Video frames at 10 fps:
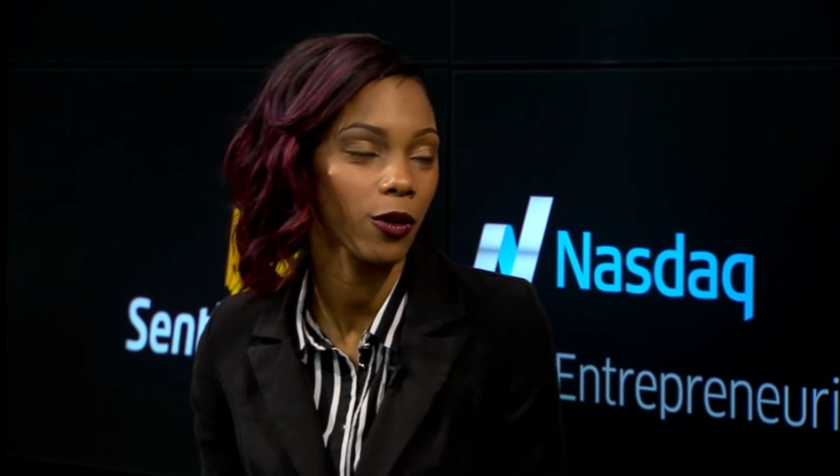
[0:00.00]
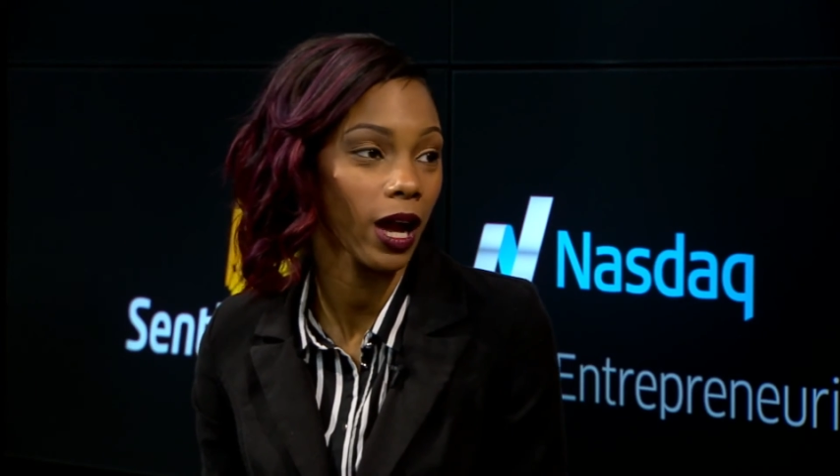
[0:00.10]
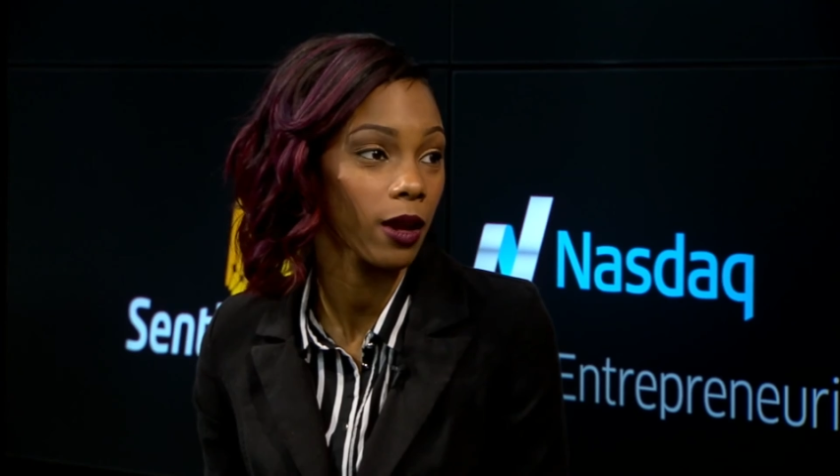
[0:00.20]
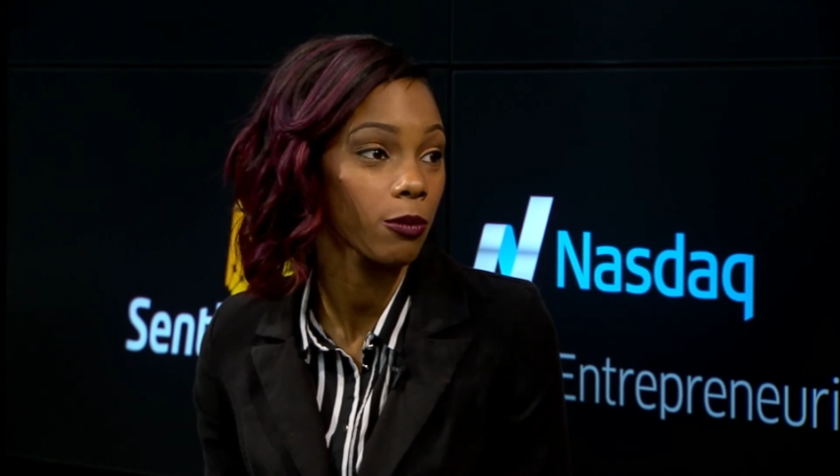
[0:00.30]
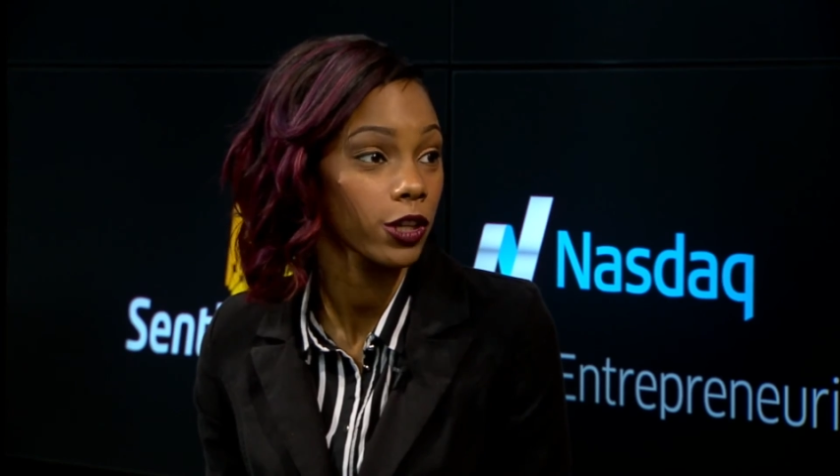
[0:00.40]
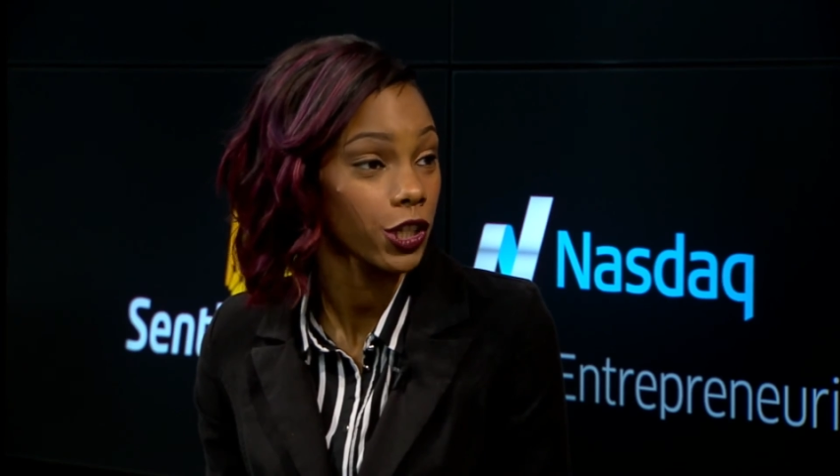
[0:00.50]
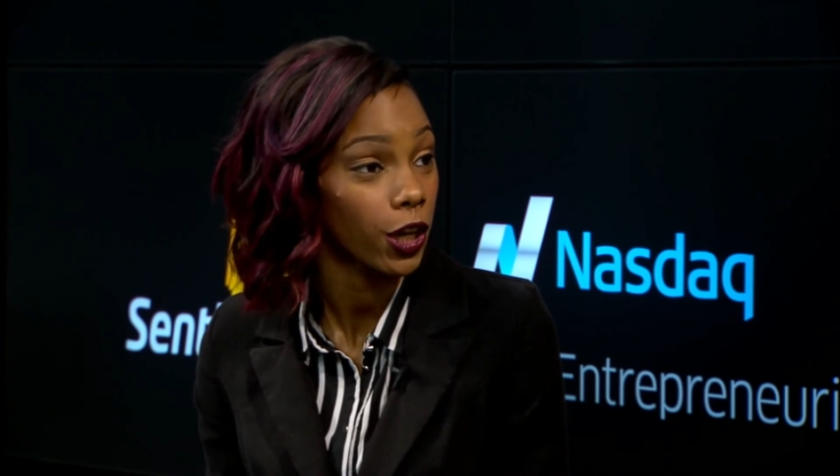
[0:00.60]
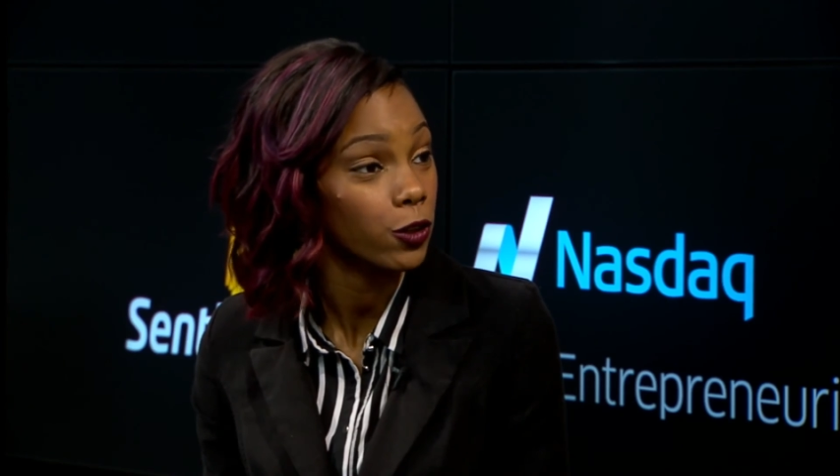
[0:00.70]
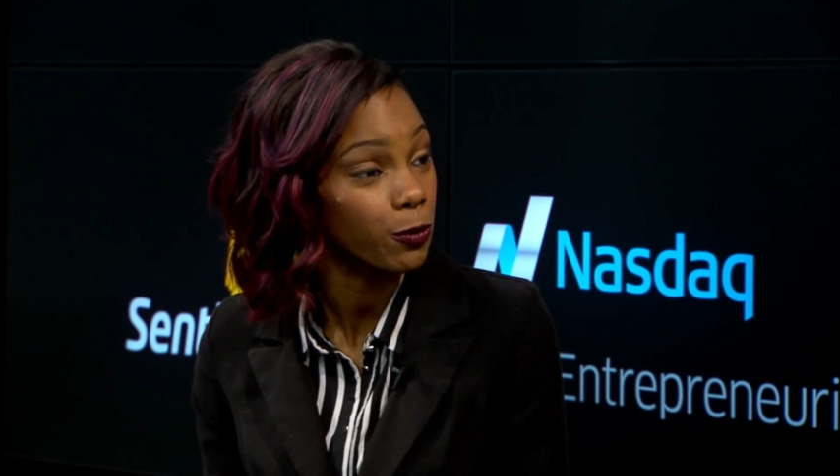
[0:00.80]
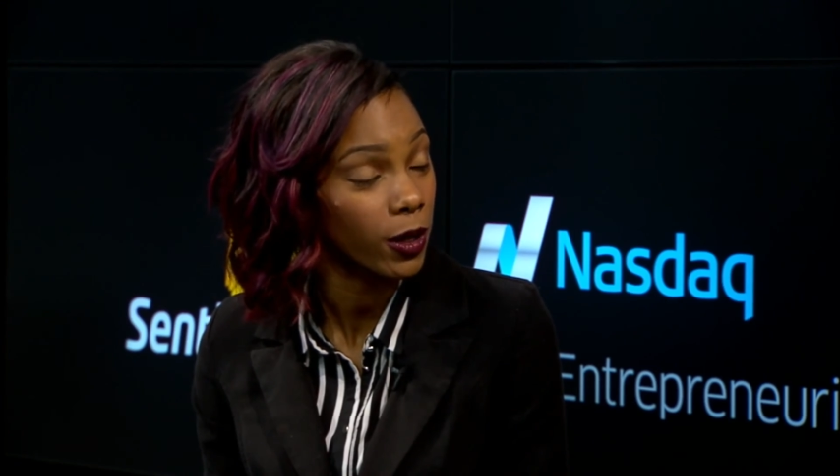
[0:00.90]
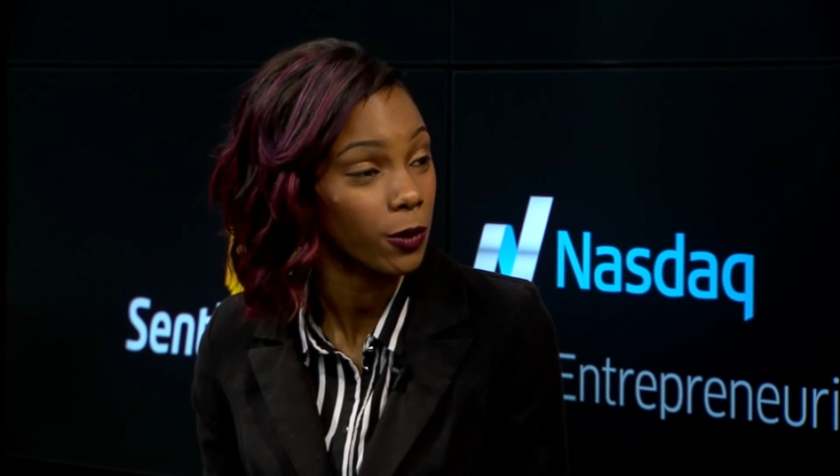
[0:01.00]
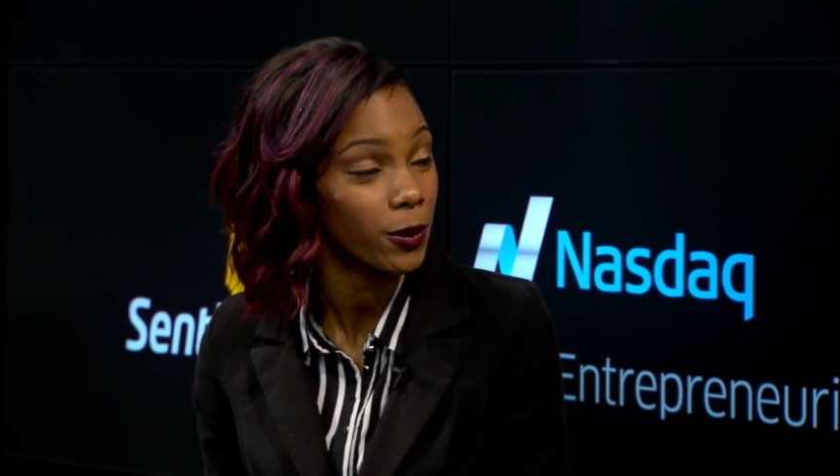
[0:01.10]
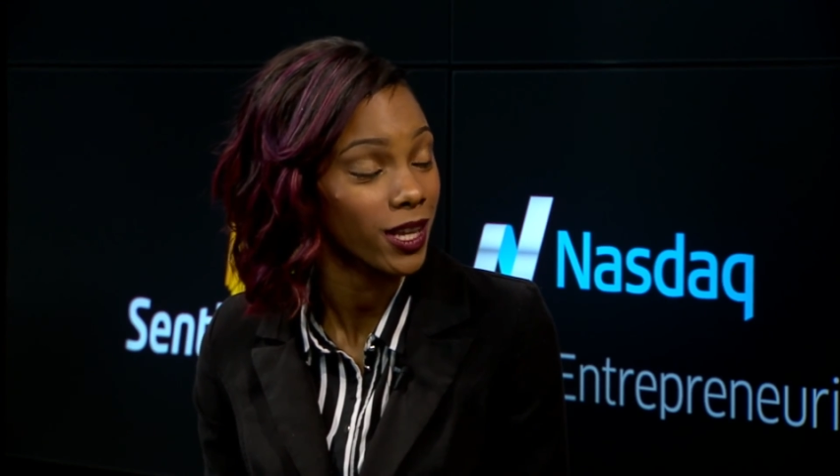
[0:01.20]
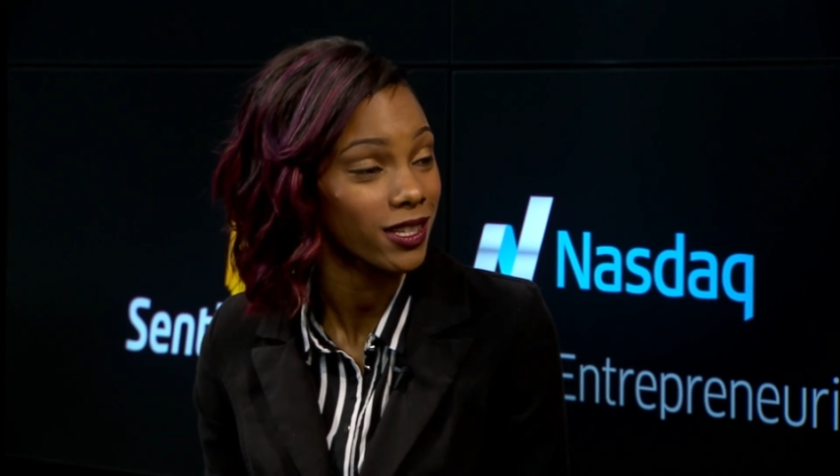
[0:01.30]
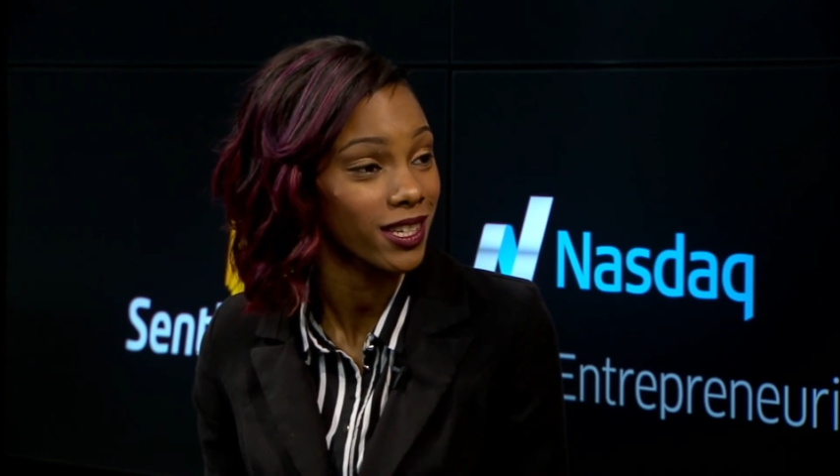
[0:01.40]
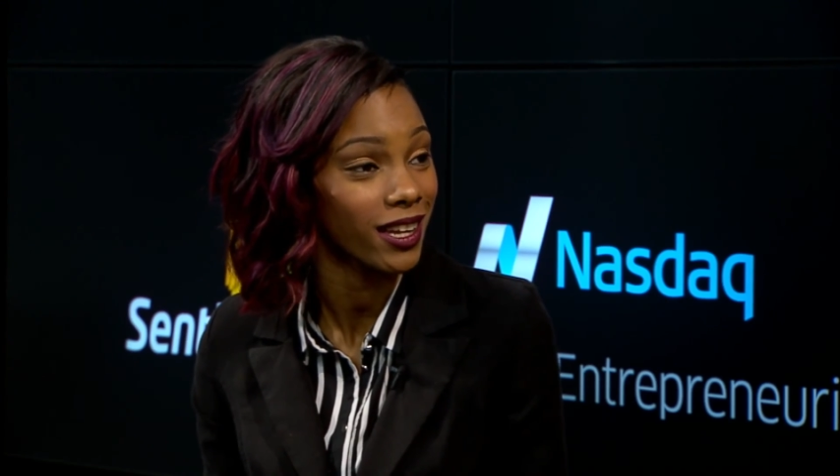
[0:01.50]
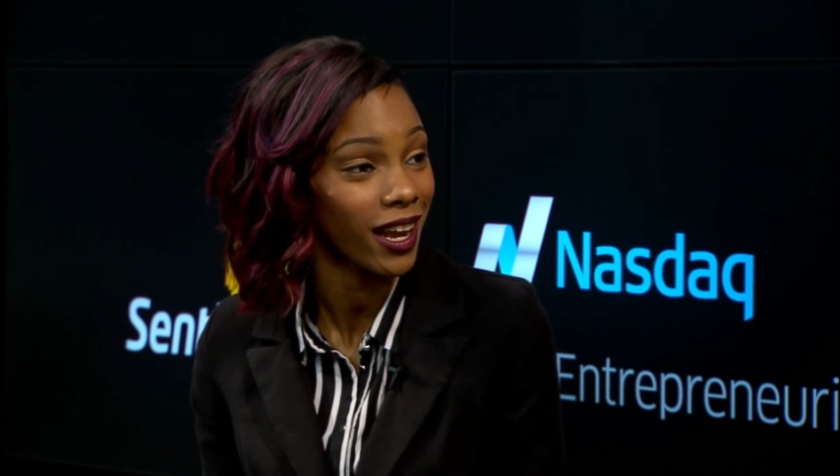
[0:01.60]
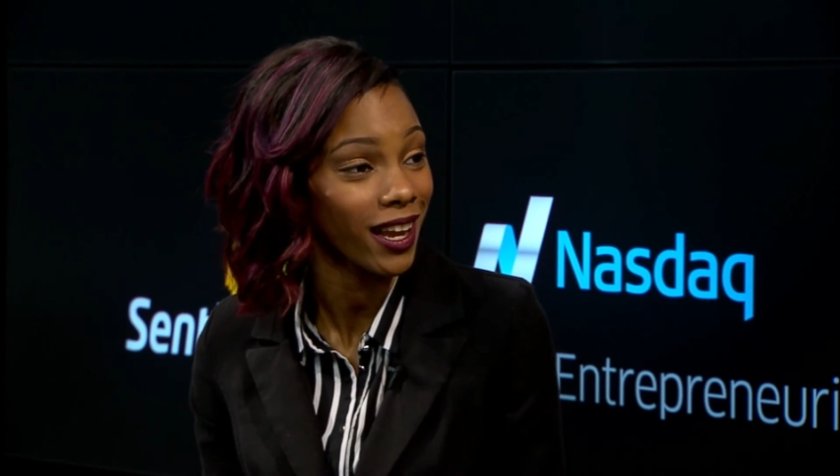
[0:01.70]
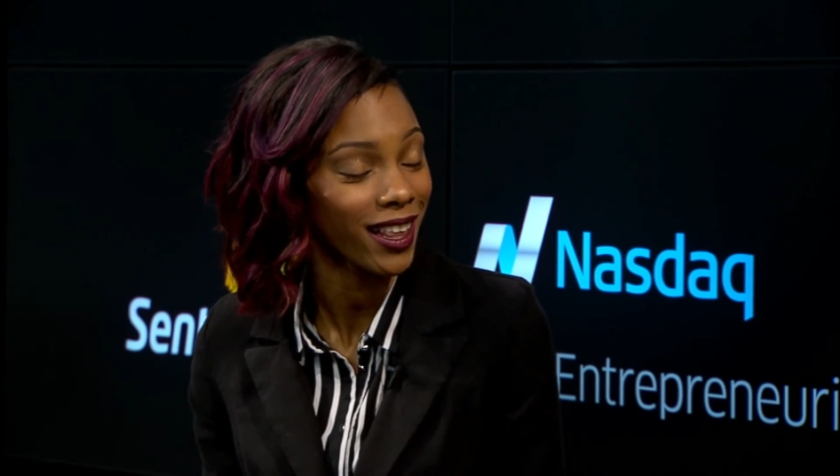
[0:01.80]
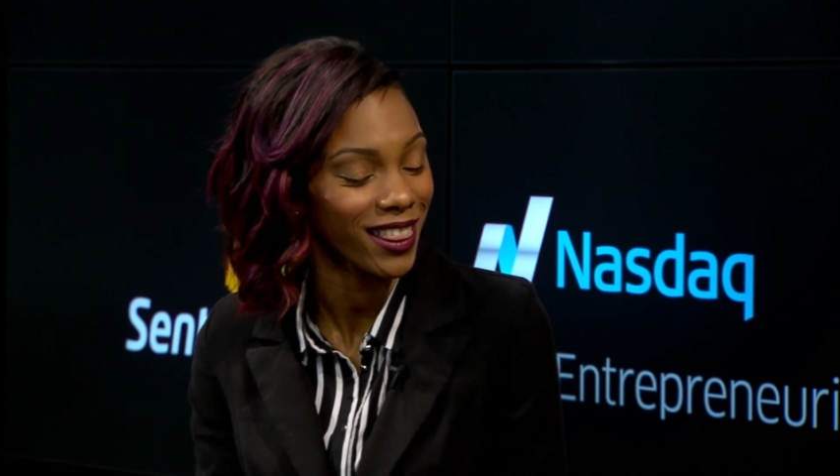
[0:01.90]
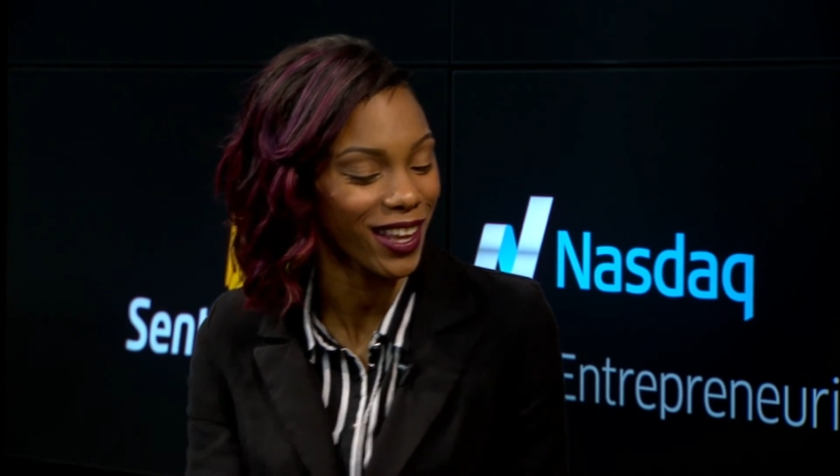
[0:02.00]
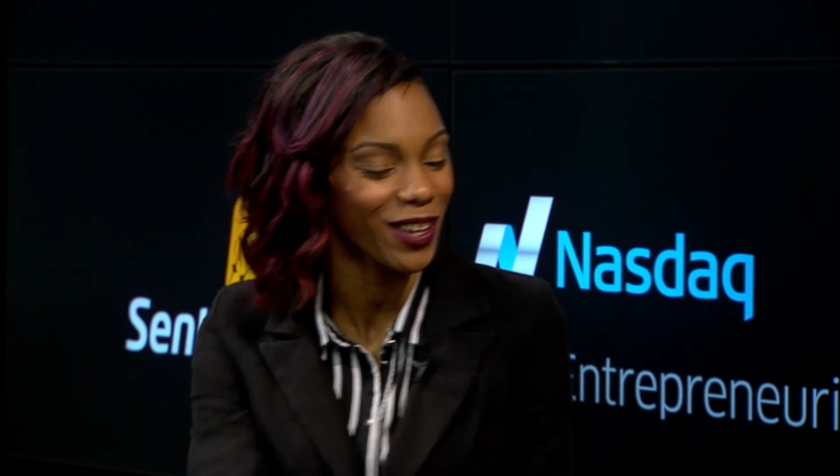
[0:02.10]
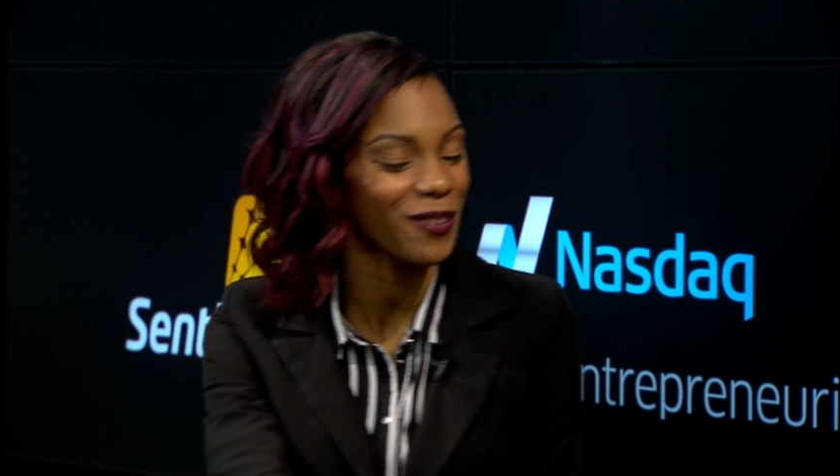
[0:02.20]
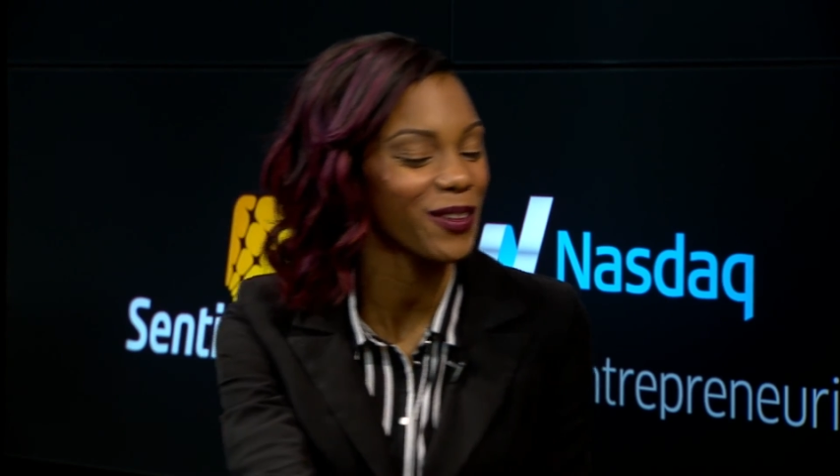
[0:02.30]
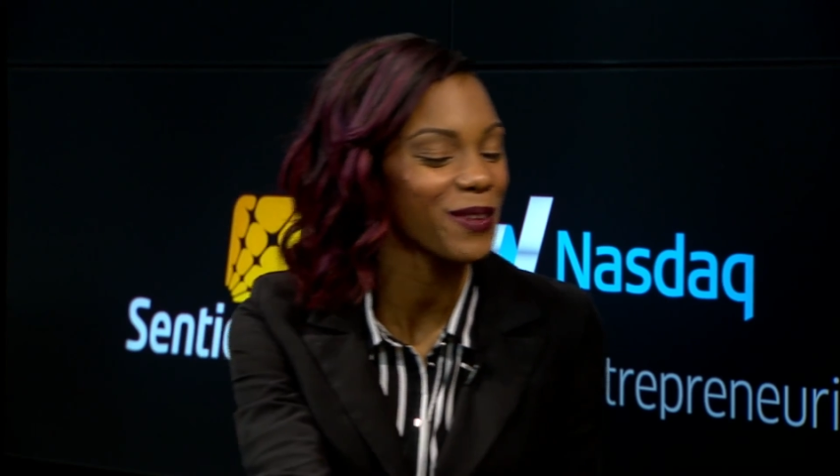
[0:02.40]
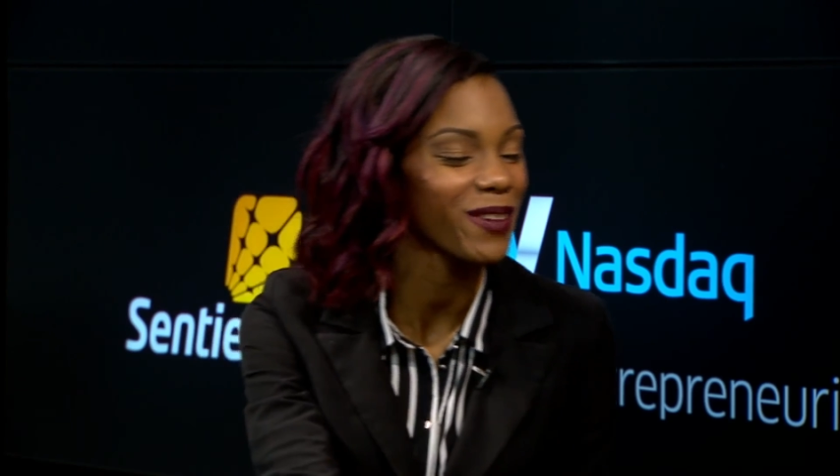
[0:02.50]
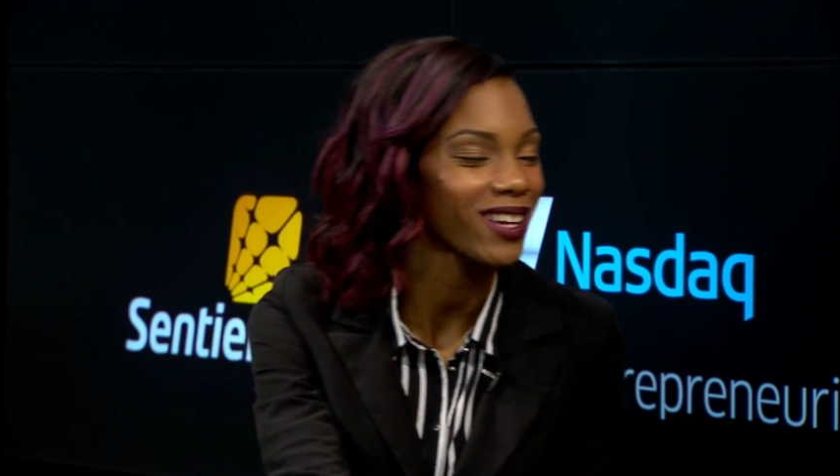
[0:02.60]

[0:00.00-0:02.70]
I appreciate you speaking with us today. Thank you very much.